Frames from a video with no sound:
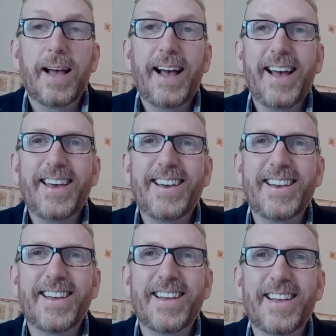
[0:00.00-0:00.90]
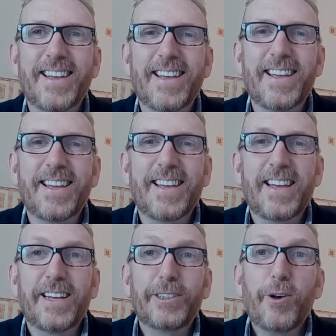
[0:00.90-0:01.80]
Hi.
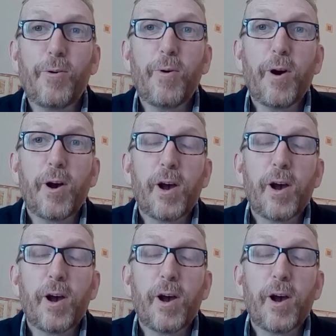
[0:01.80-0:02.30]
So